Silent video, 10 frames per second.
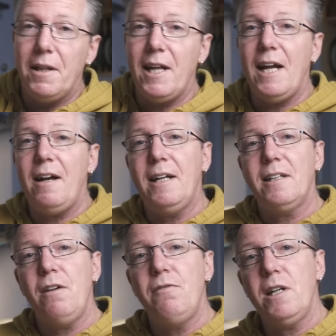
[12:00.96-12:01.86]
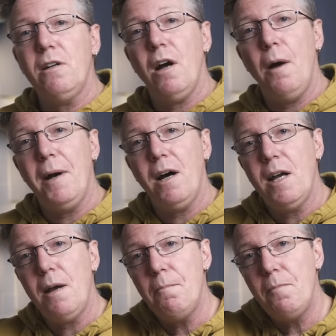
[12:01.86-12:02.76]
but there is a video
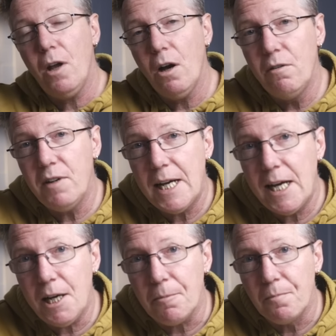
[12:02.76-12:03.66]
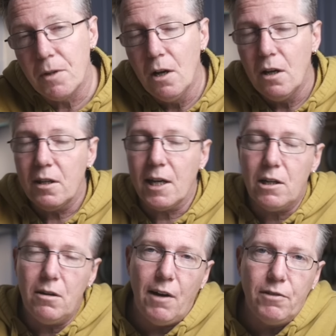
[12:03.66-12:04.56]
about him over here.
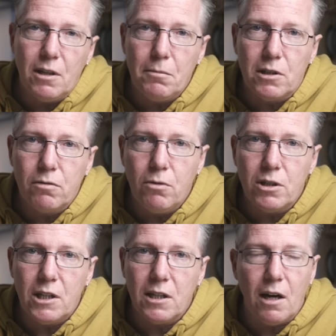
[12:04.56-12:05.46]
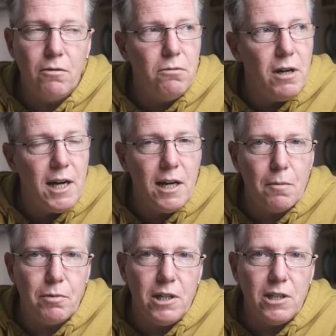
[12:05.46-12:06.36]
Thank you ever so much for watching. I
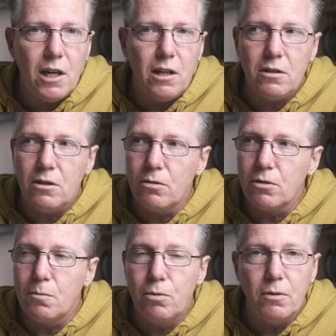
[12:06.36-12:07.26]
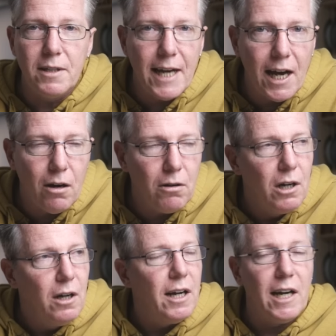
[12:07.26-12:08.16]
really appreciate your support
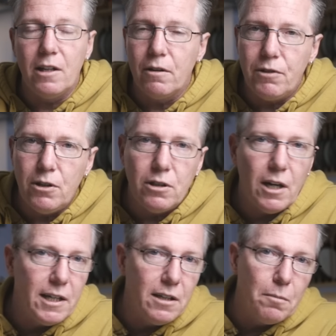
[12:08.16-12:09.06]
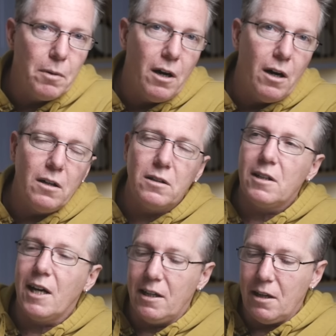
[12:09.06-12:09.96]
now and in the future and in the
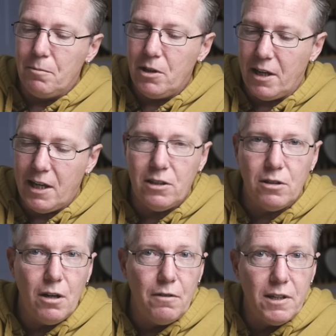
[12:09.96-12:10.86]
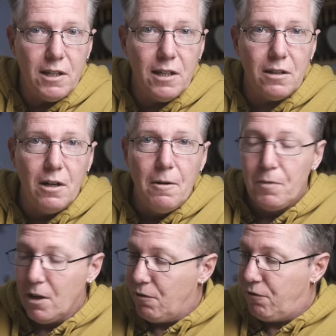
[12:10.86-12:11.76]
past. And, you know, here's to hopefully another
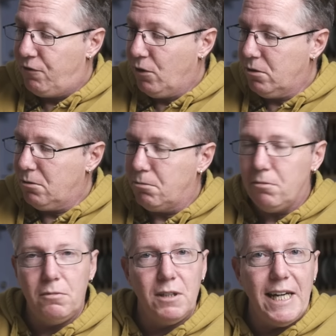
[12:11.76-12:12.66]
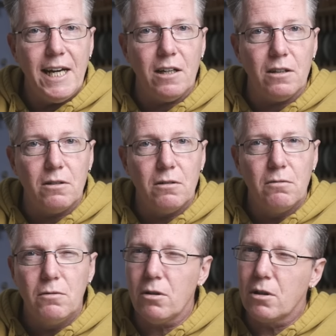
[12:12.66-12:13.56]
4 years,
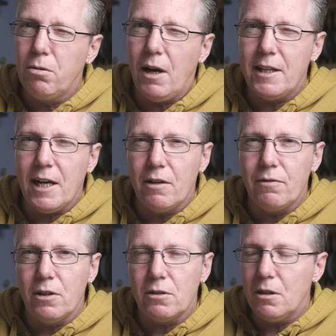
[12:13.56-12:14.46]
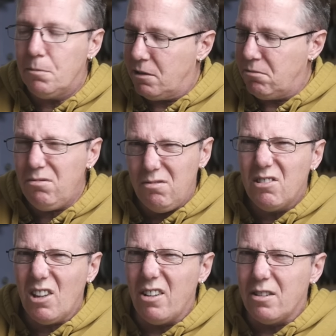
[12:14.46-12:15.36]
not quite the anniversary, but
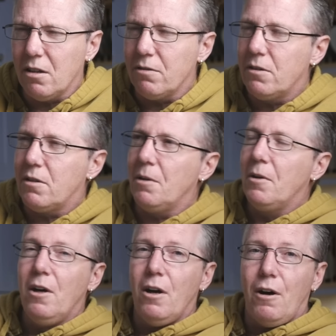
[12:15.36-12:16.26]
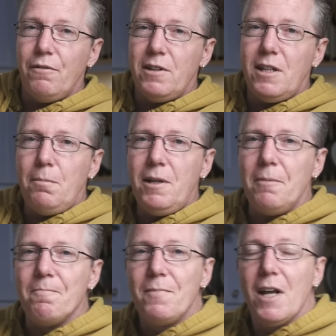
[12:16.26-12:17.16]
close enough, right, of the
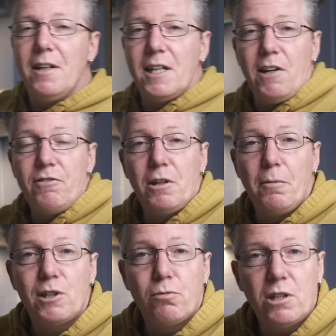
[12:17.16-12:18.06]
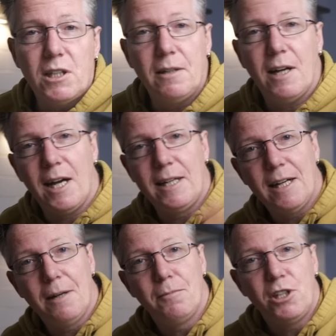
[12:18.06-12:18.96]
TPE. Thanks ever so much for watching,
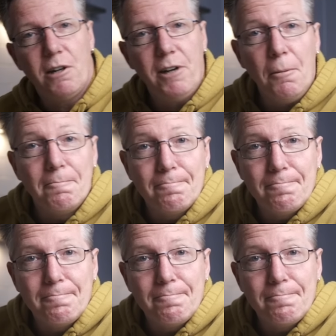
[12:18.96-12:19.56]
and cheerio.